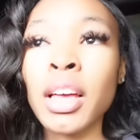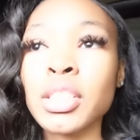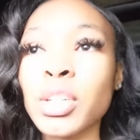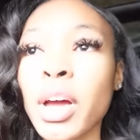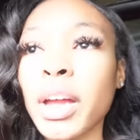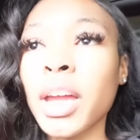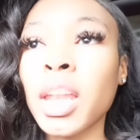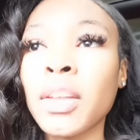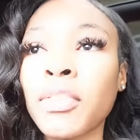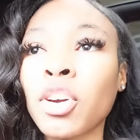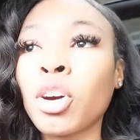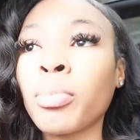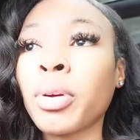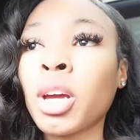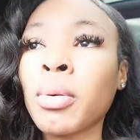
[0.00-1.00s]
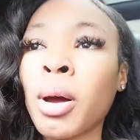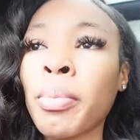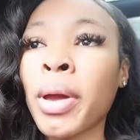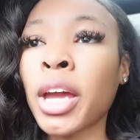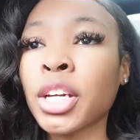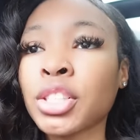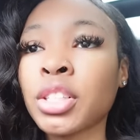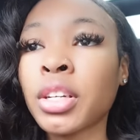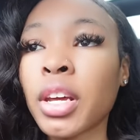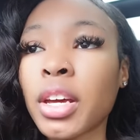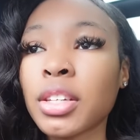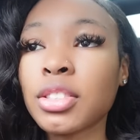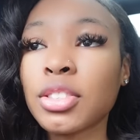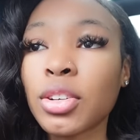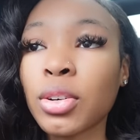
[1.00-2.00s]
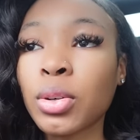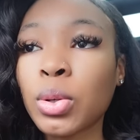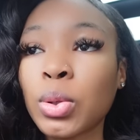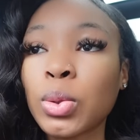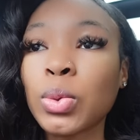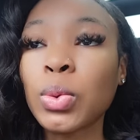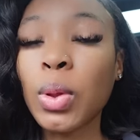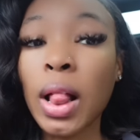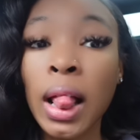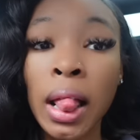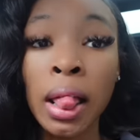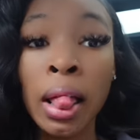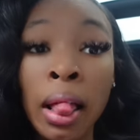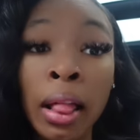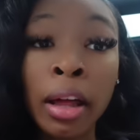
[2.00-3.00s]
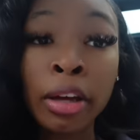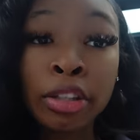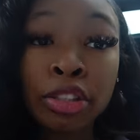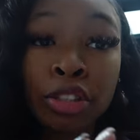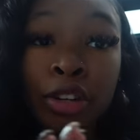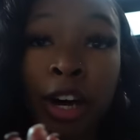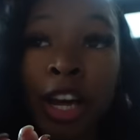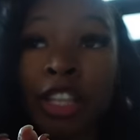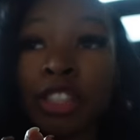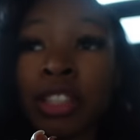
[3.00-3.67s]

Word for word: So I can't even go pick up my package today, so scratch